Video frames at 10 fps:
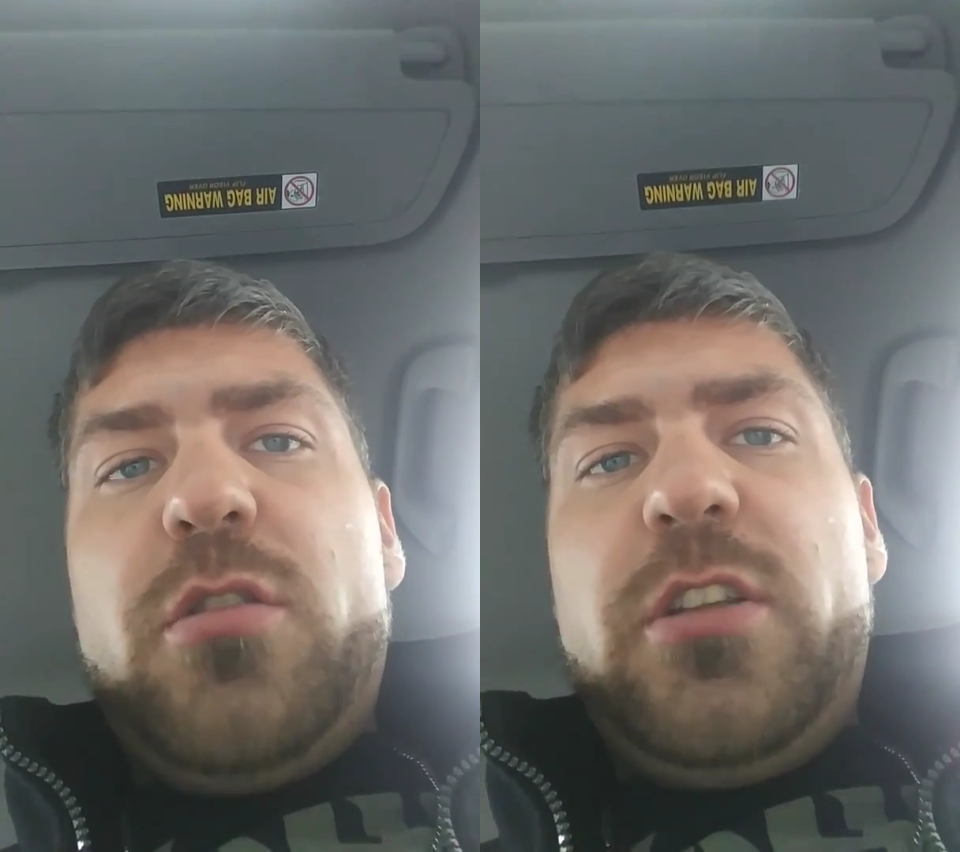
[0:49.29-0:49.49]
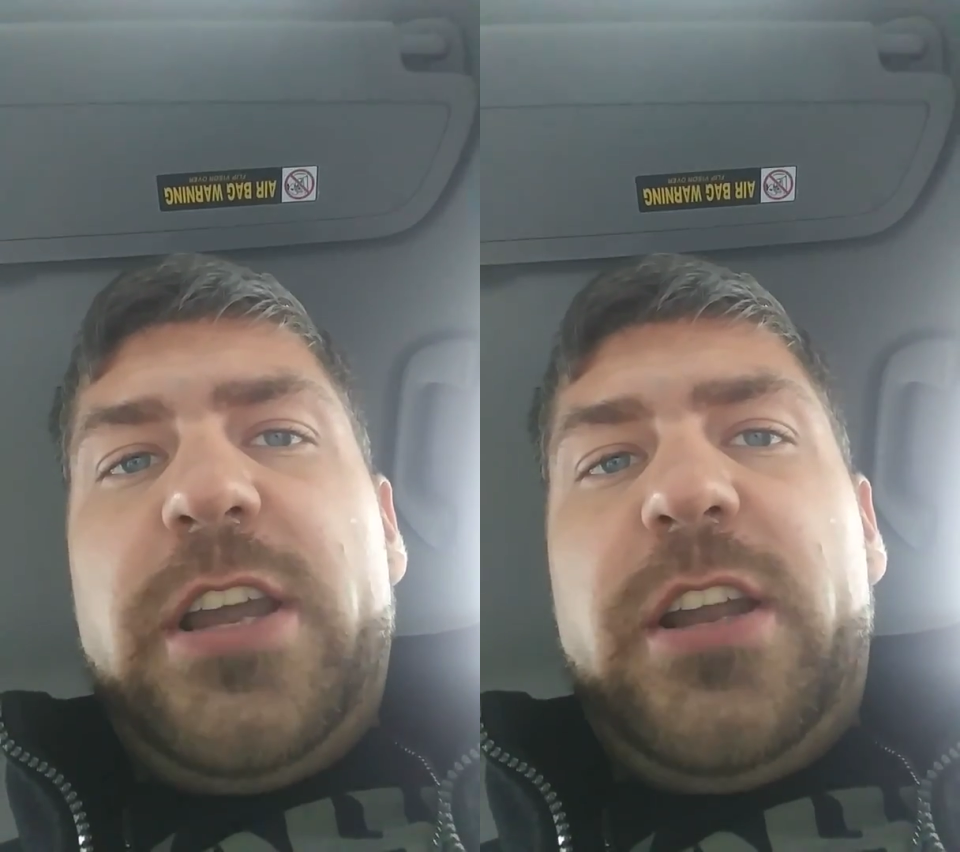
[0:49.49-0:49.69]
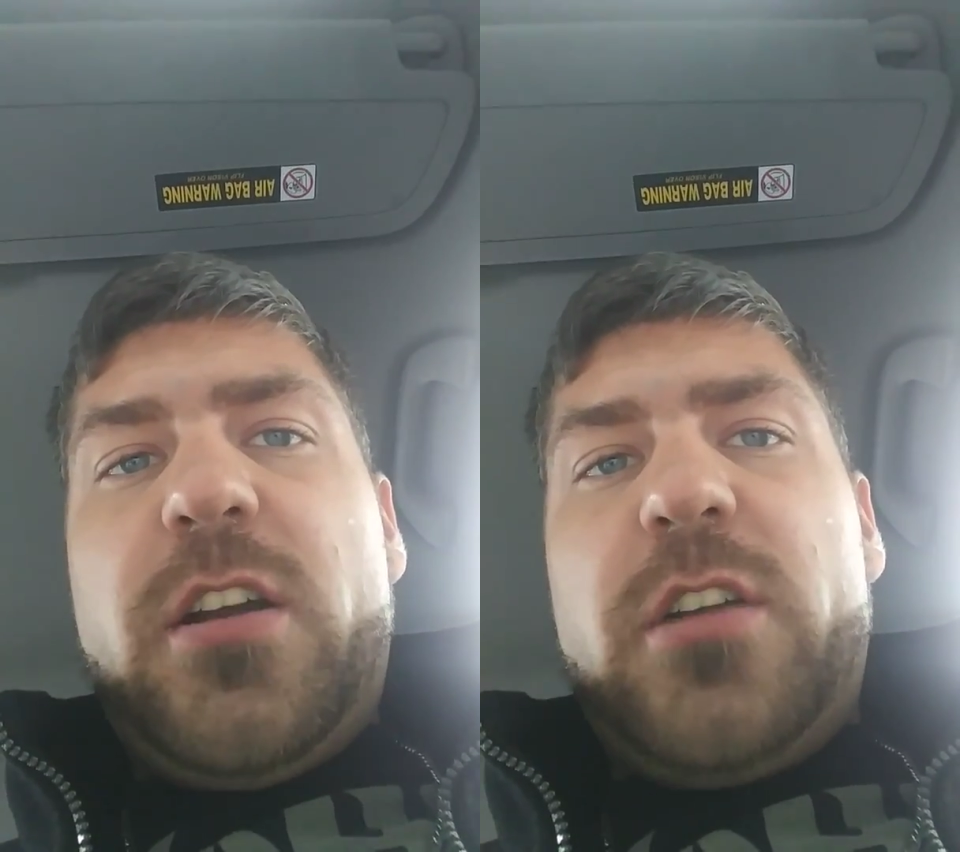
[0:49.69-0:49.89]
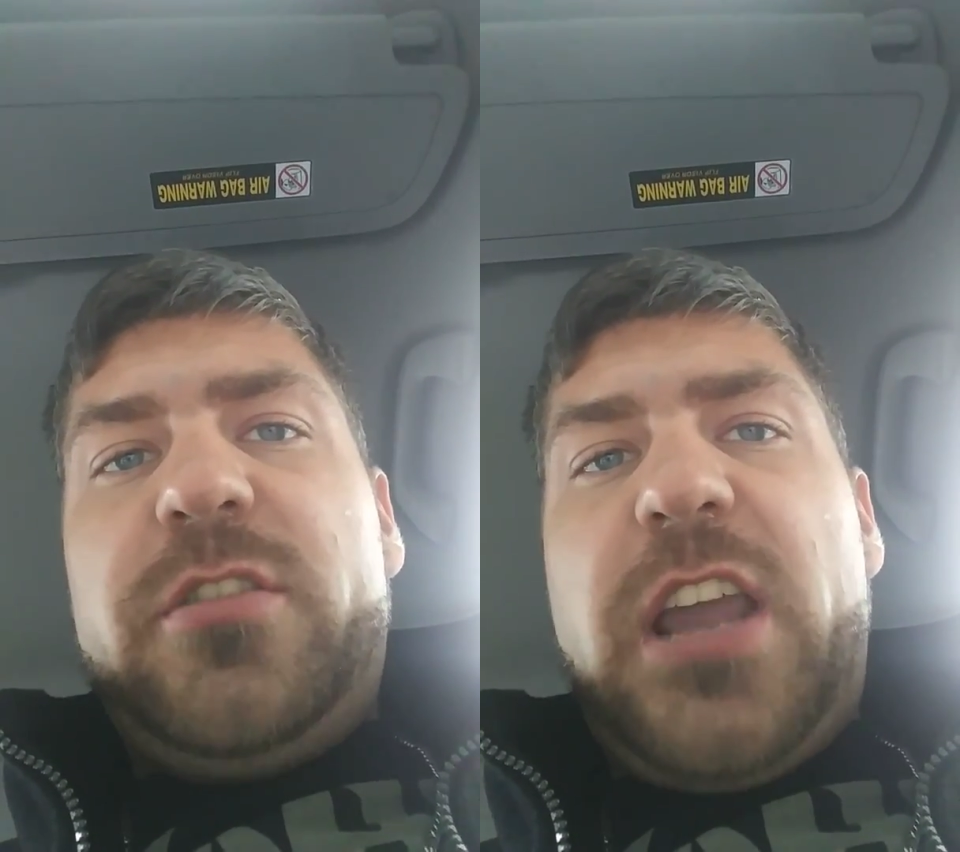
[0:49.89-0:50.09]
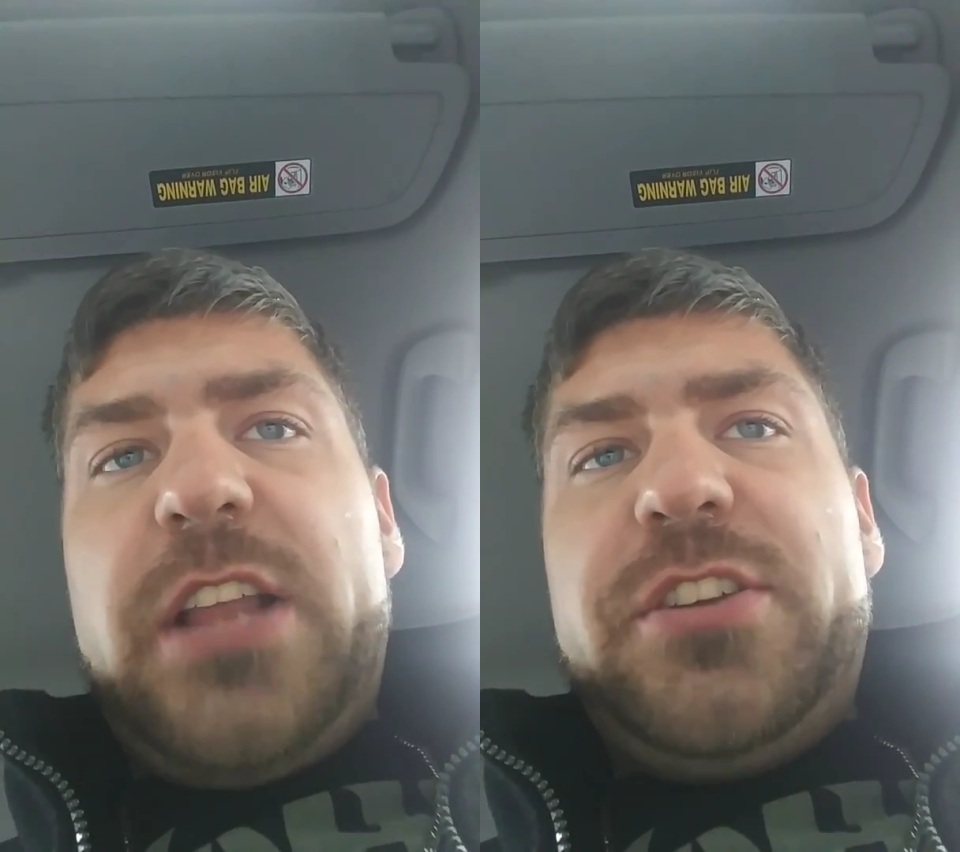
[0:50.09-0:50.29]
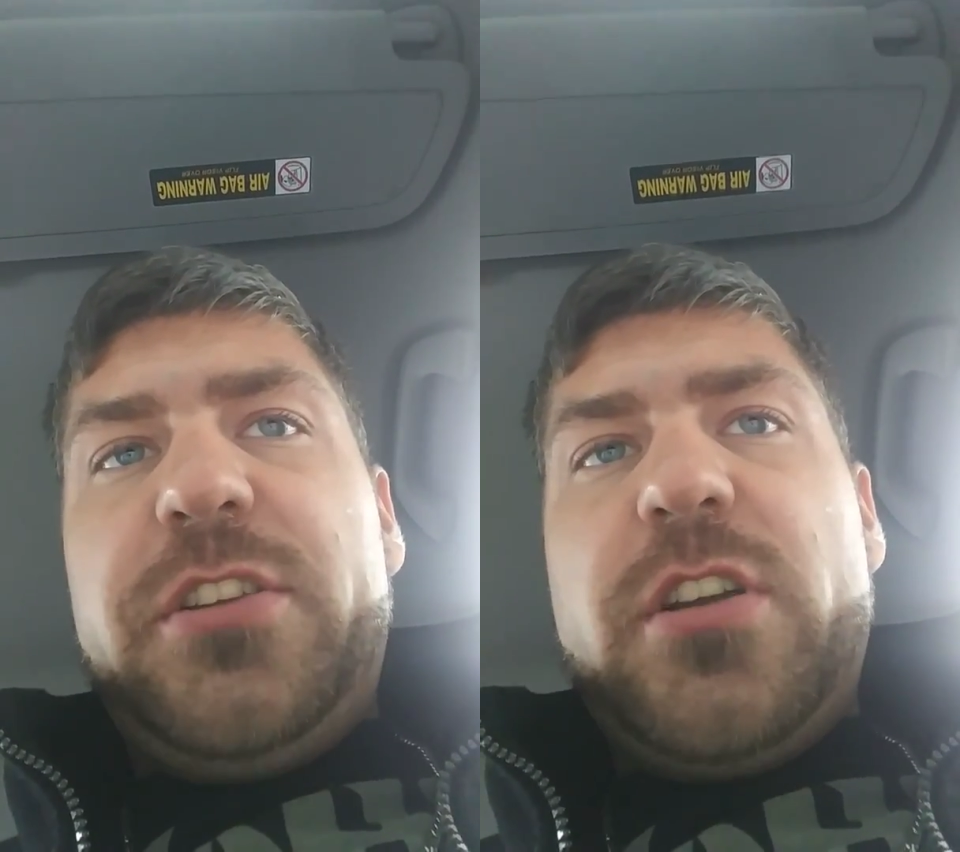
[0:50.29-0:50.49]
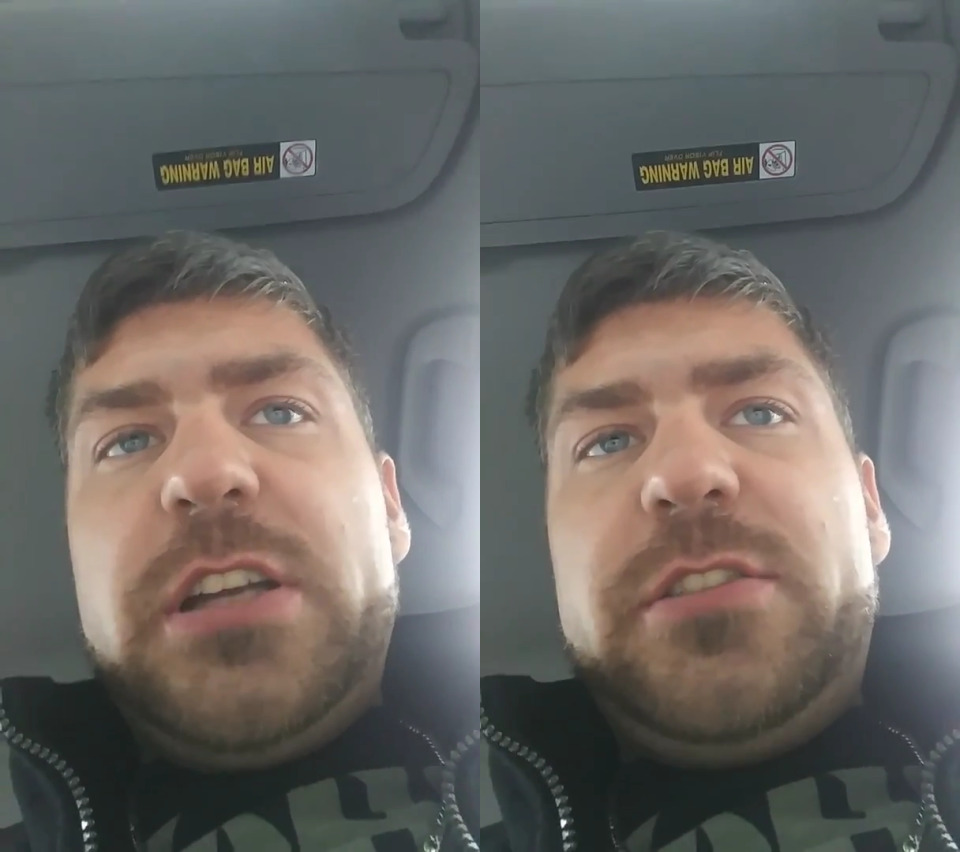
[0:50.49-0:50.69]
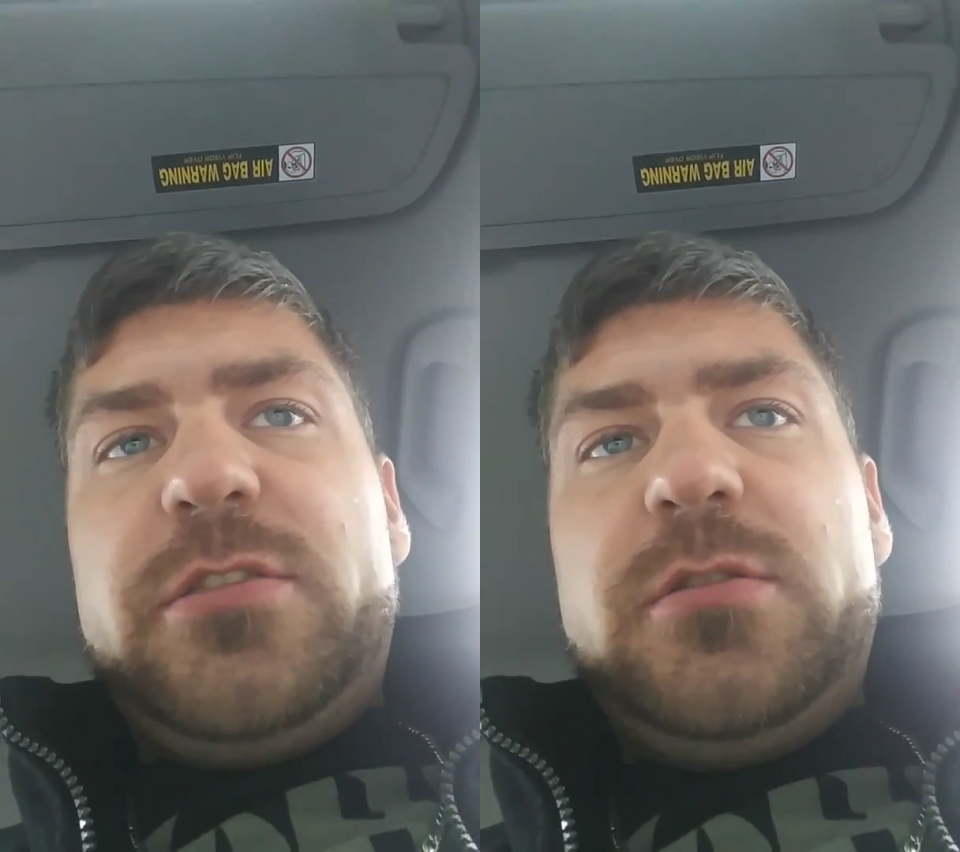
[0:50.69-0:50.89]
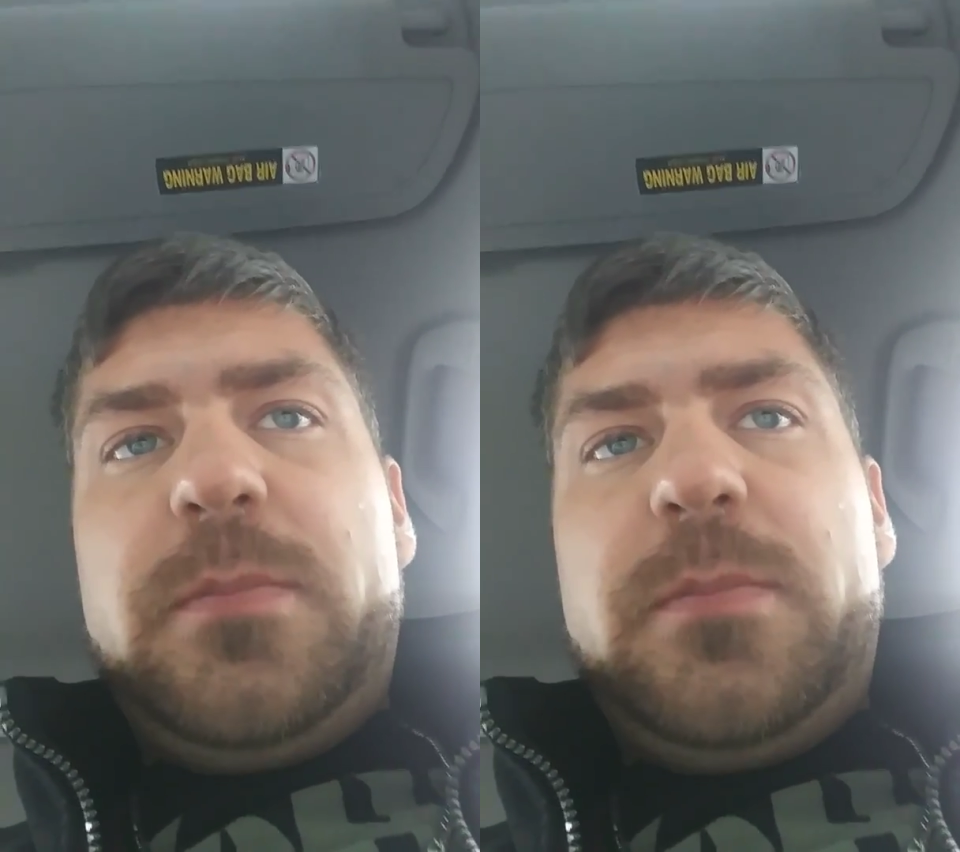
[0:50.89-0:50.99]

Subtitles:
link attaching nuts,